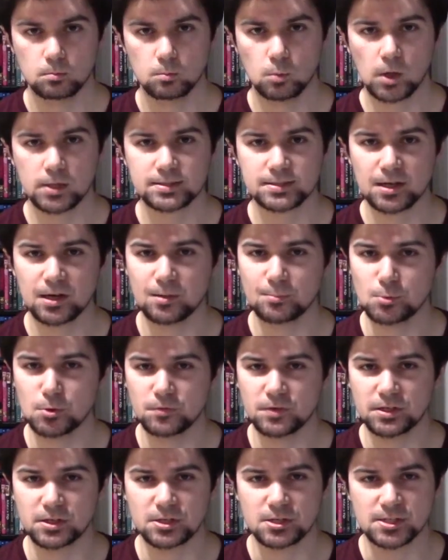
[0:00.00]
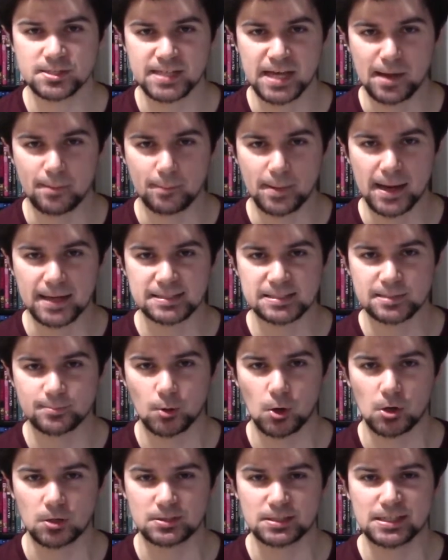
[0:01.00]
What's up, movie nerds and
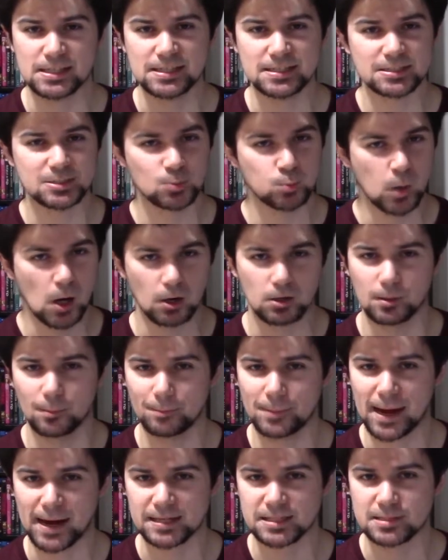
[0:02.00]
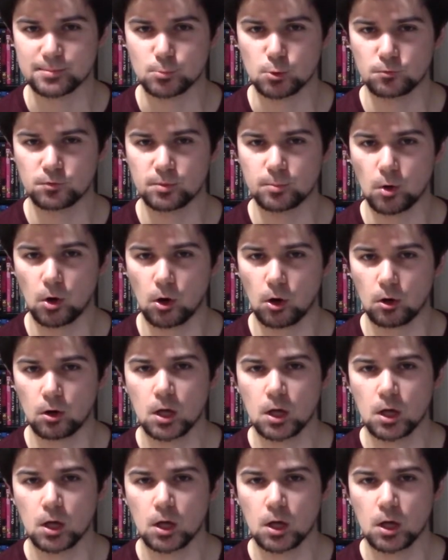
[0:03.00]
basketball geeks? Welcome back to Movie Ball.